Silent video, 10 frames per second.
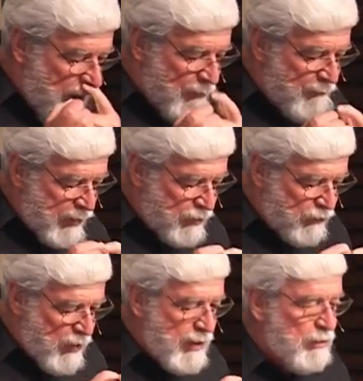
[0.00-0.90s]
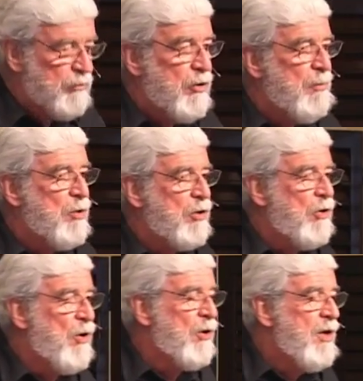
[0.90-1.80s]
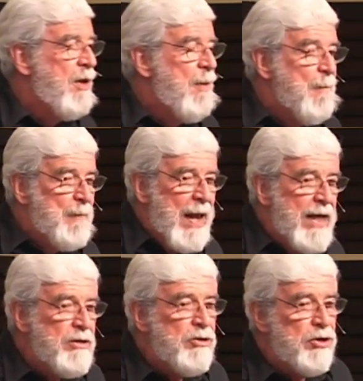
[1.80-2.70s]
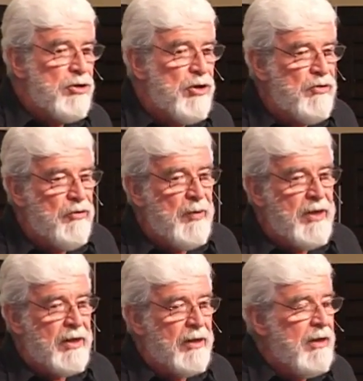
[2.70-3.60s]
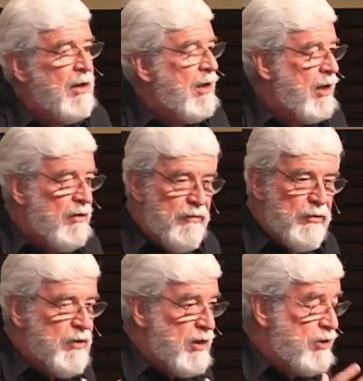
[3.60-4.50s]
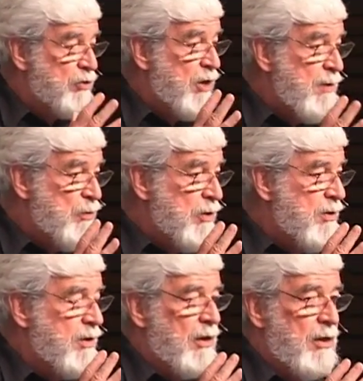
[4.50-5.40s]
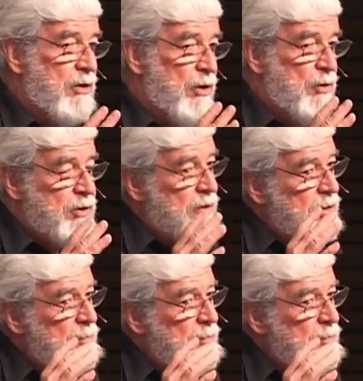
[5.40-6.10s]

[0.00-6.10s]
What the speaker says: Viktor Frankl wrote a book called Man's Search for Meaning. I don't know if you read it. It's a great book, although it's a little